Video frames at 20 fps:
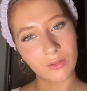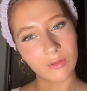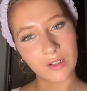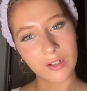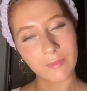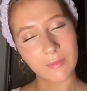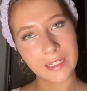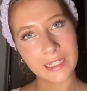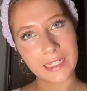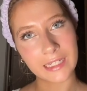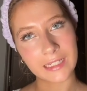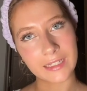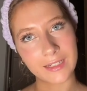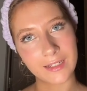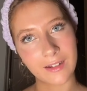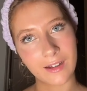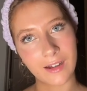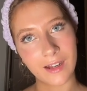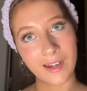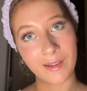me is
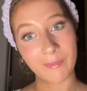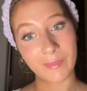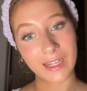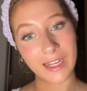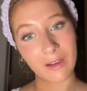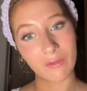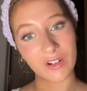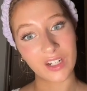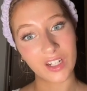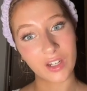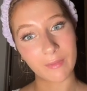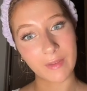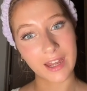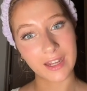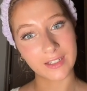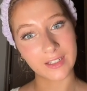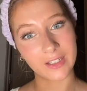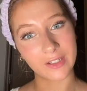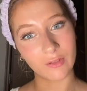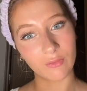not a me I want to go back
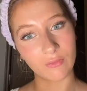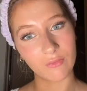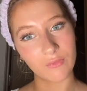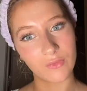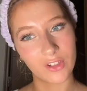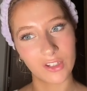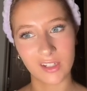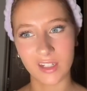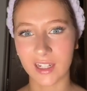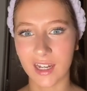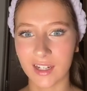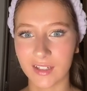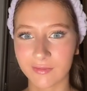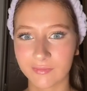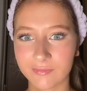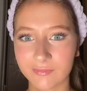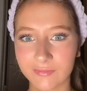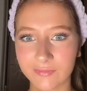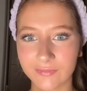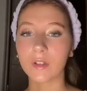to, just saying.
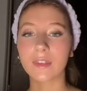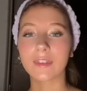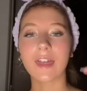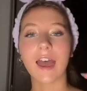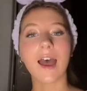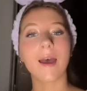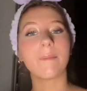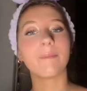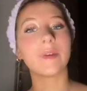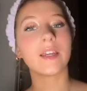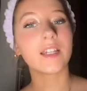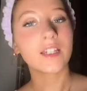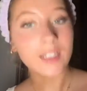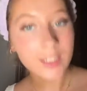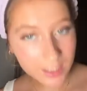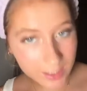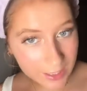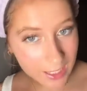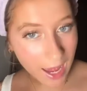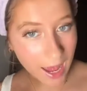With that being
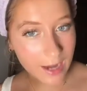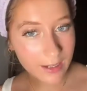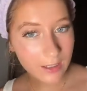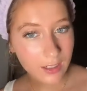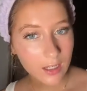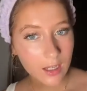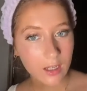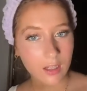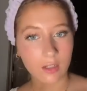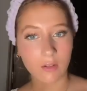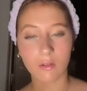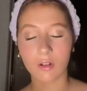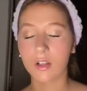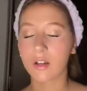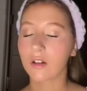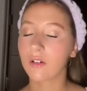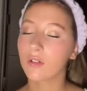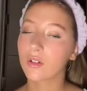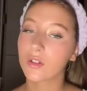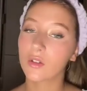said, you're
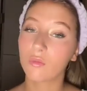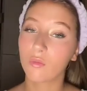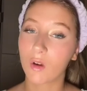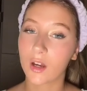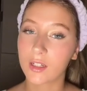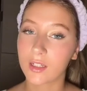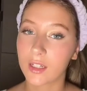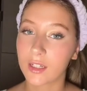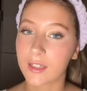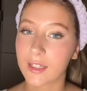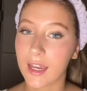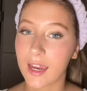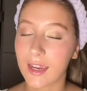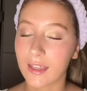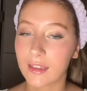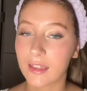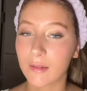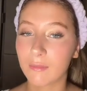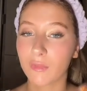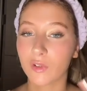going to want to take
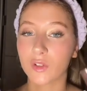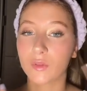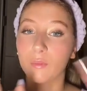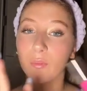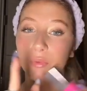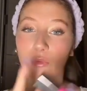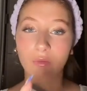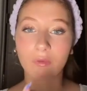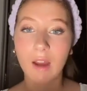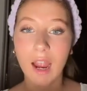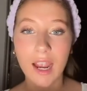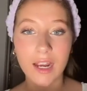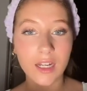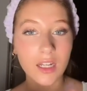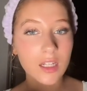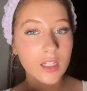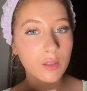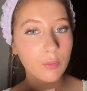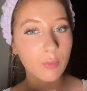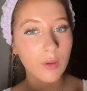the most
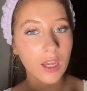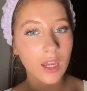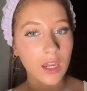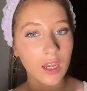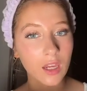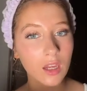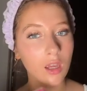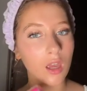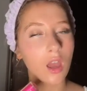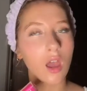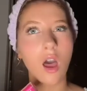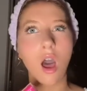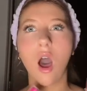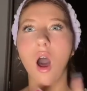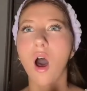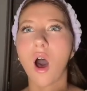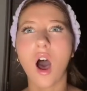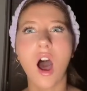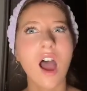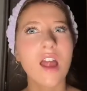brightest pink,
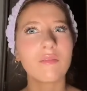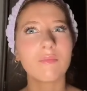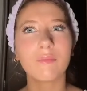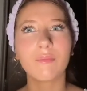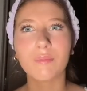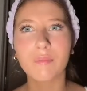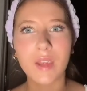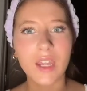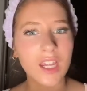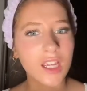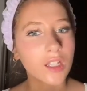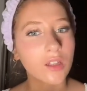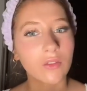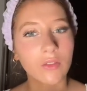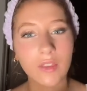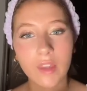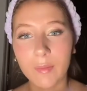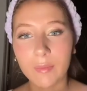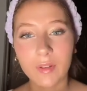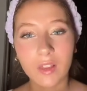hot pink
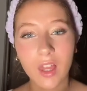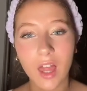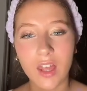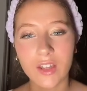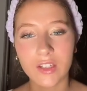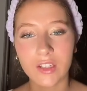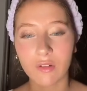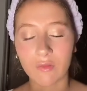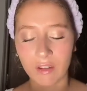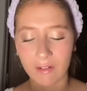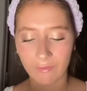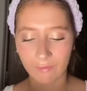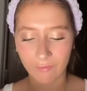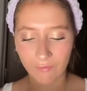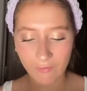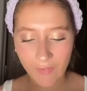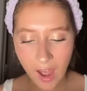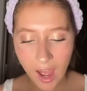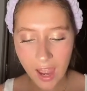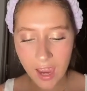lip gloss you could
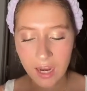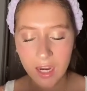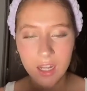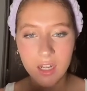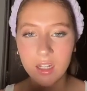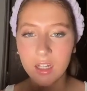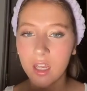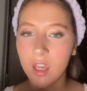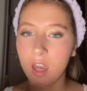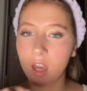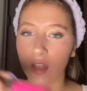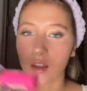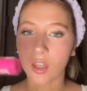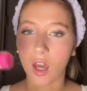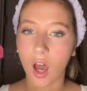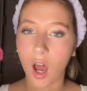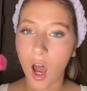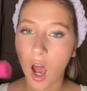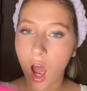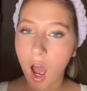find. The
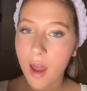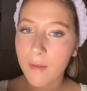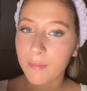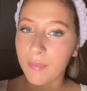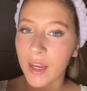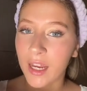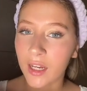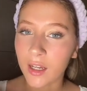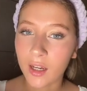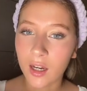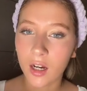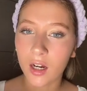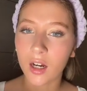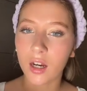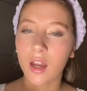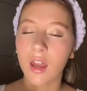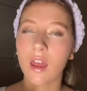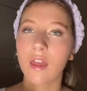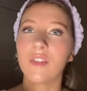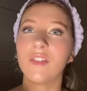hot
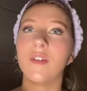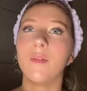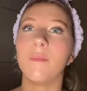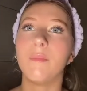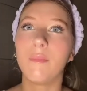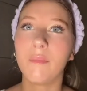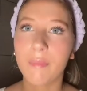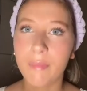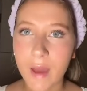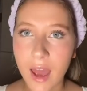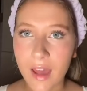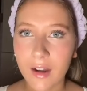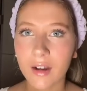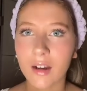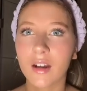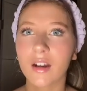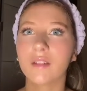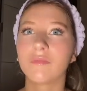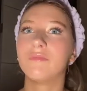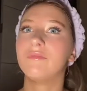pinker, the
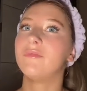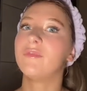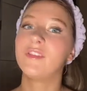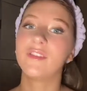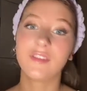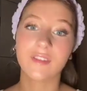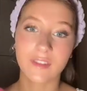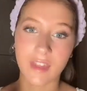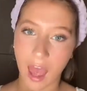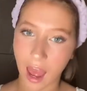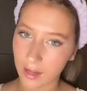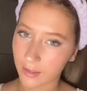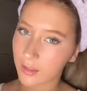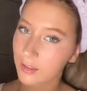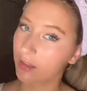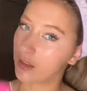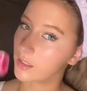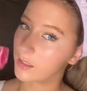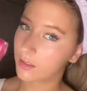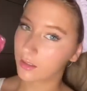better.
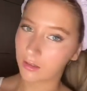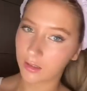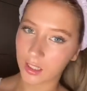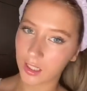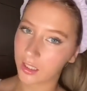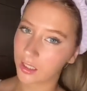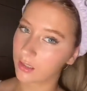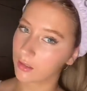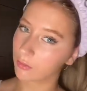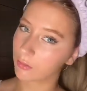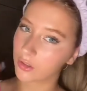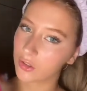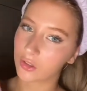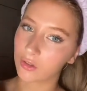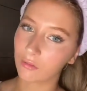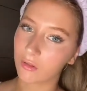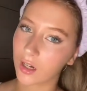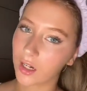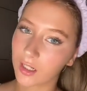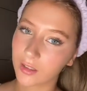This is what you
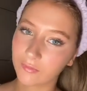want.